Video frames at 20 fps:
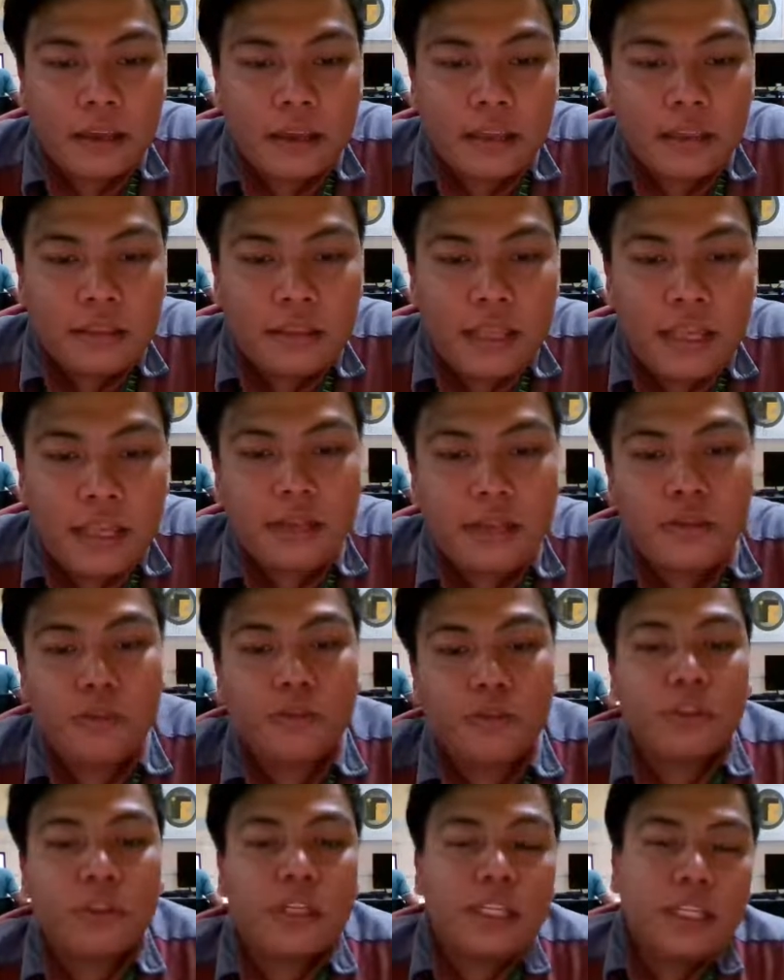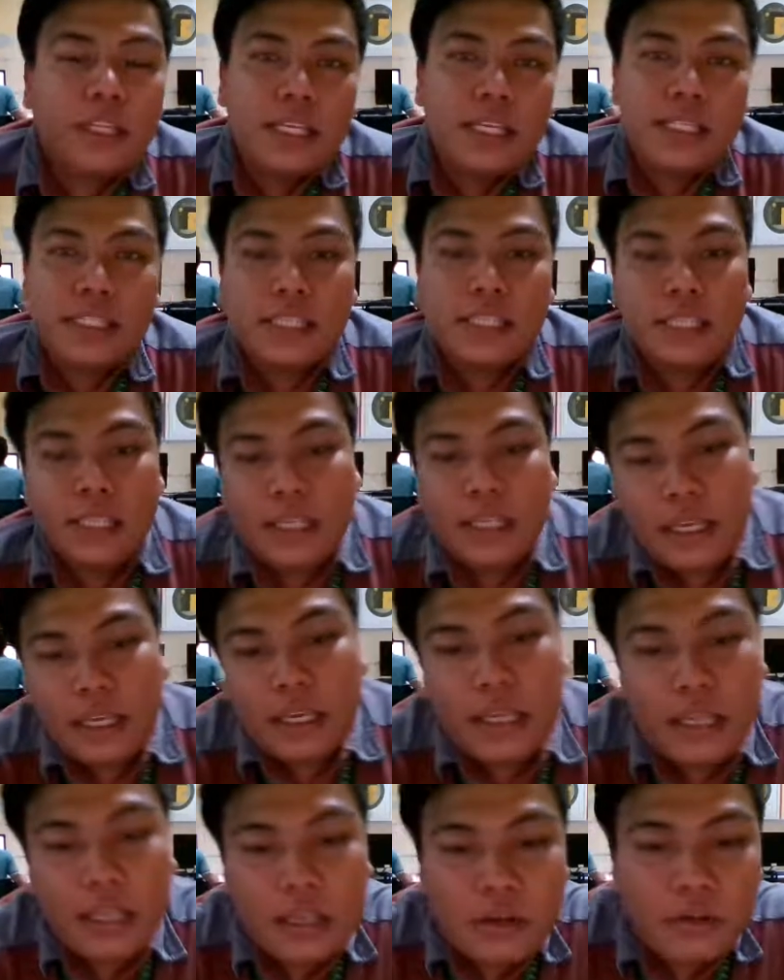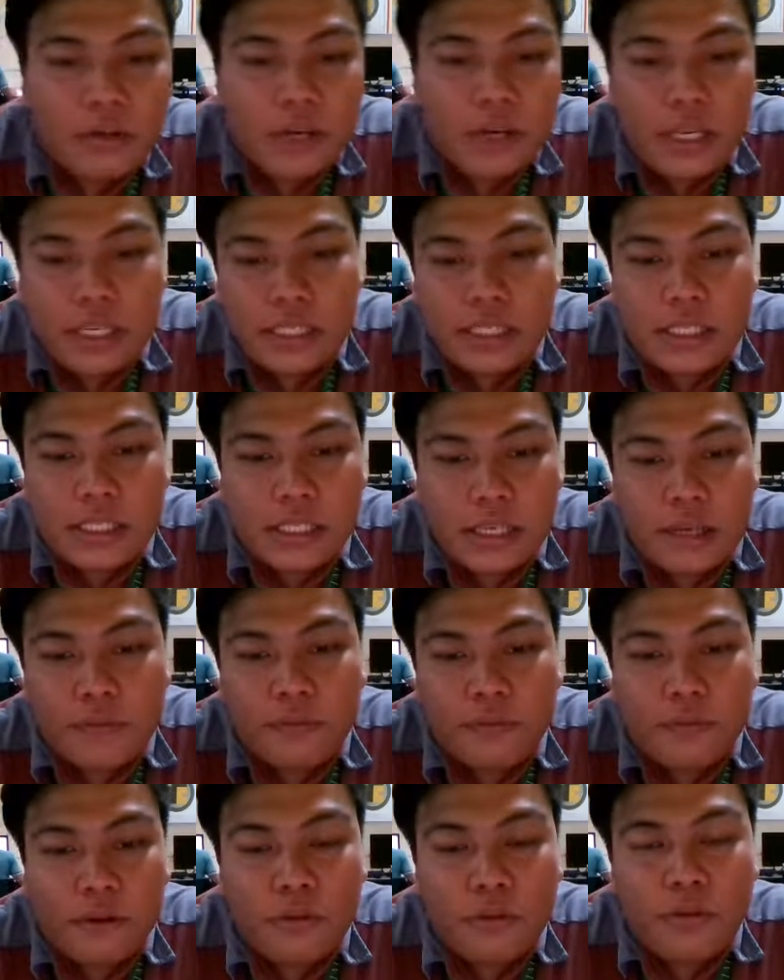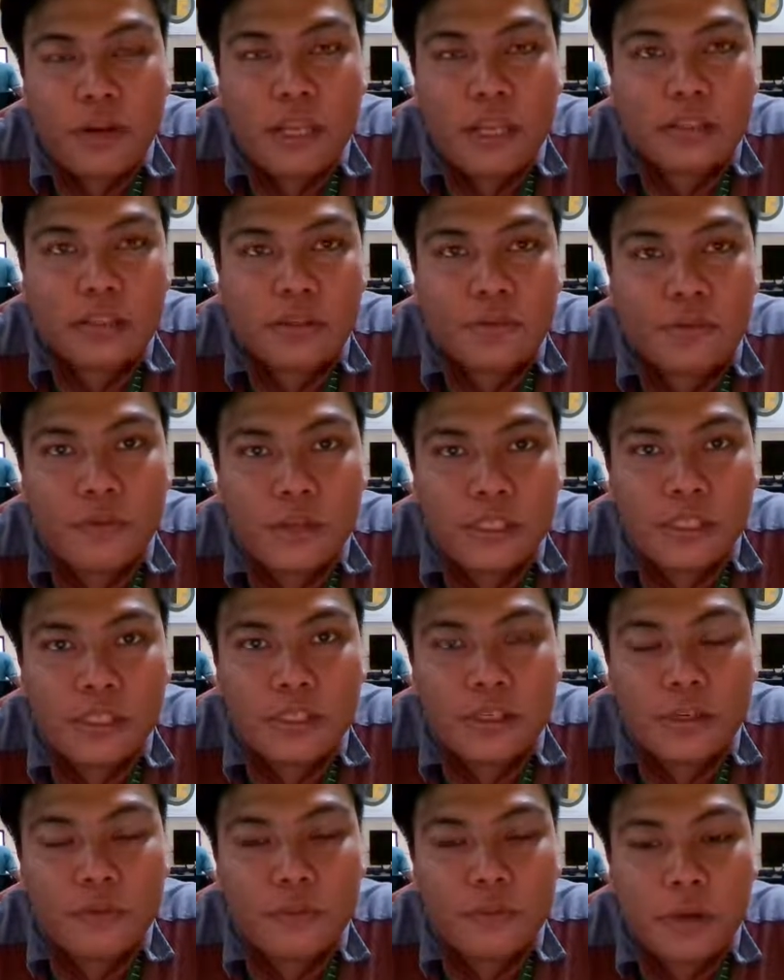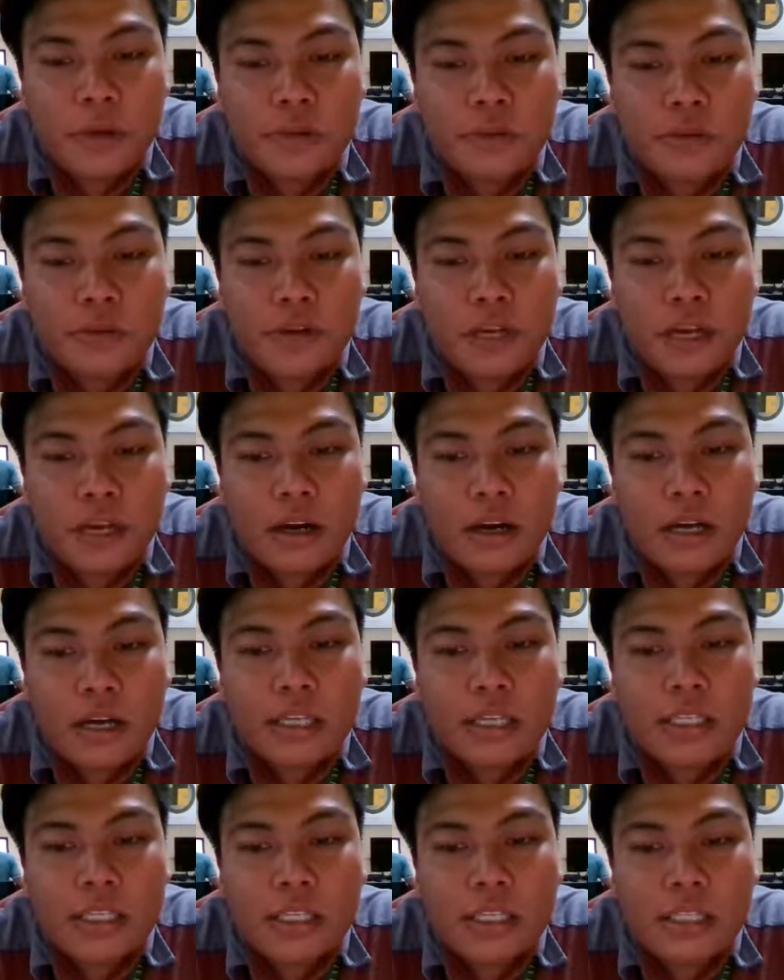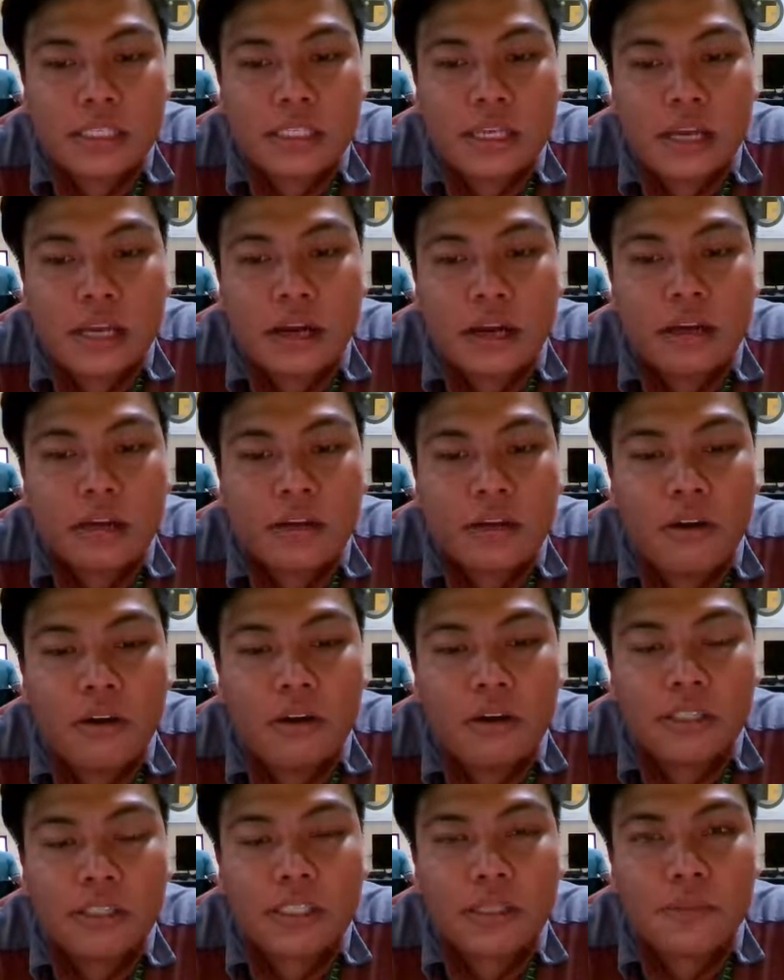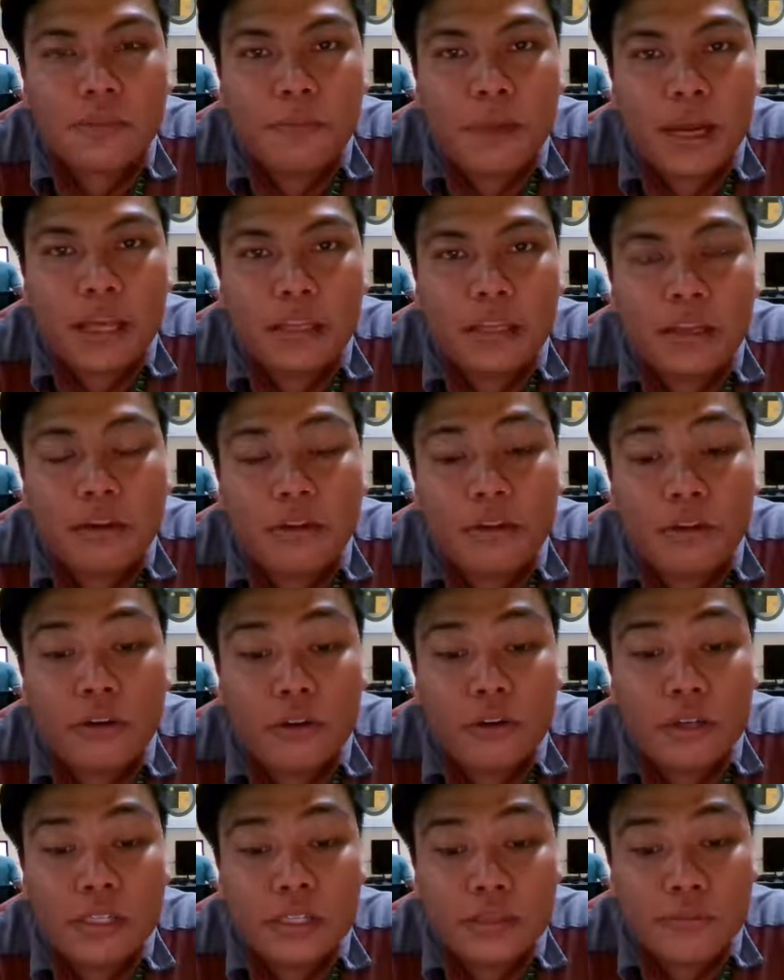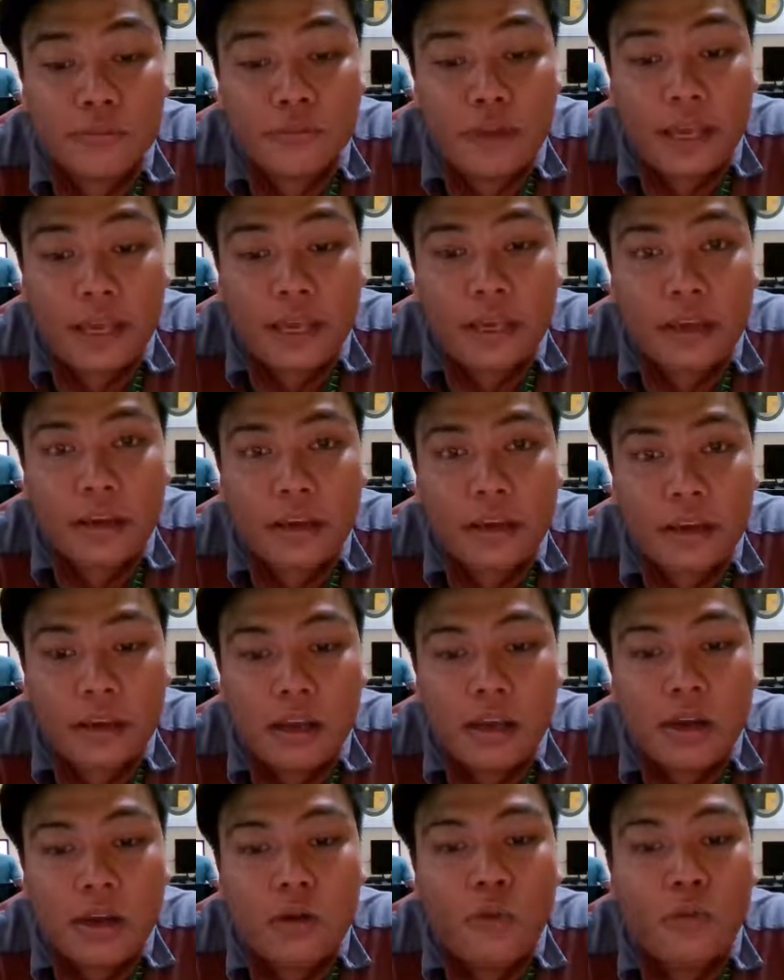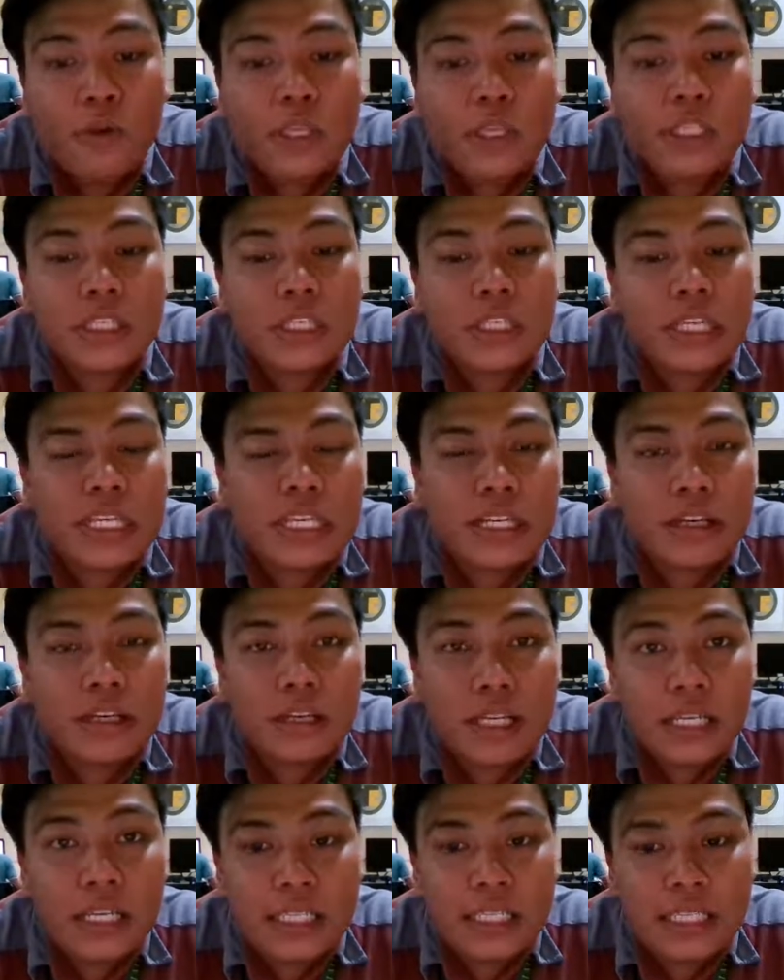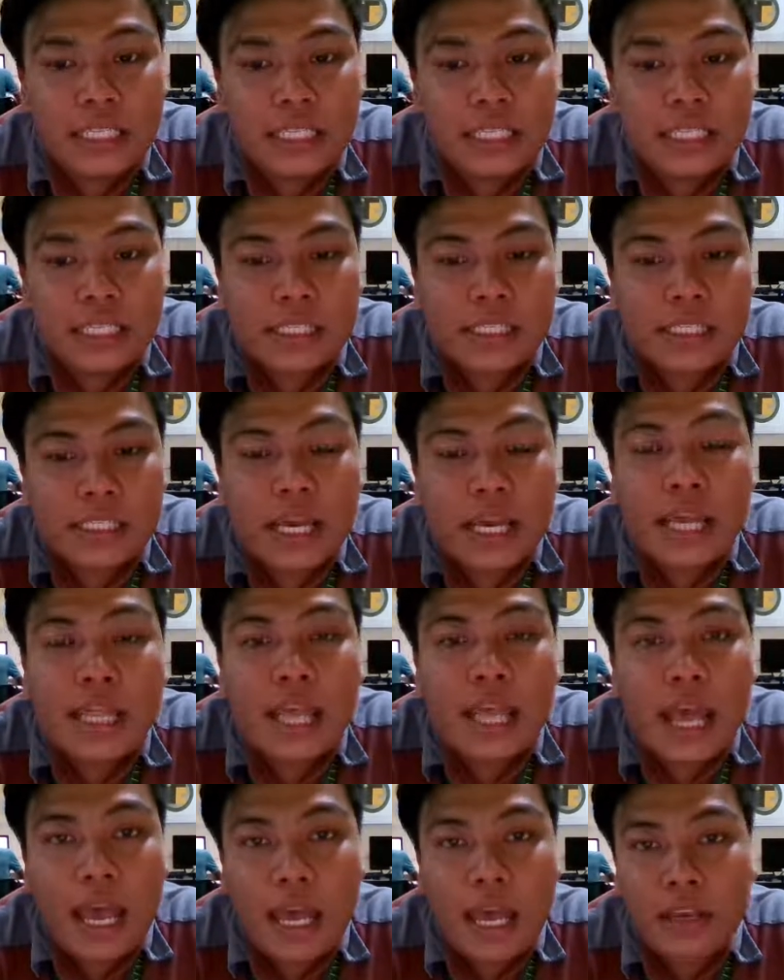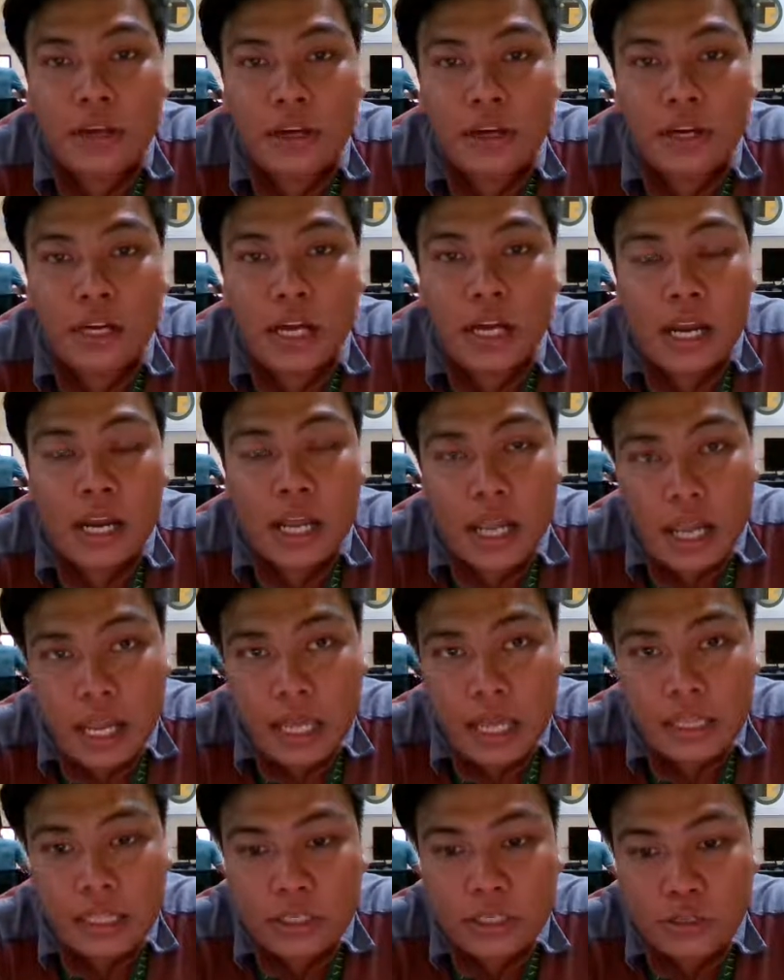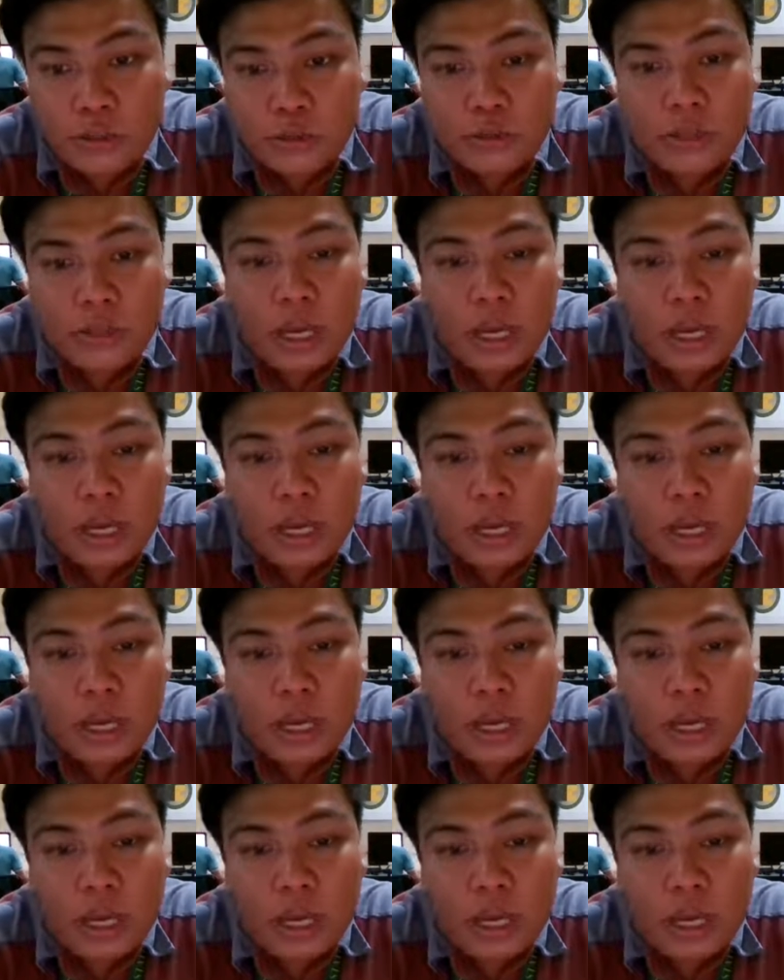Take note that this increase in flow rates of western boundary currents are caused by the Coriolis effect, which increases at higher latitude. I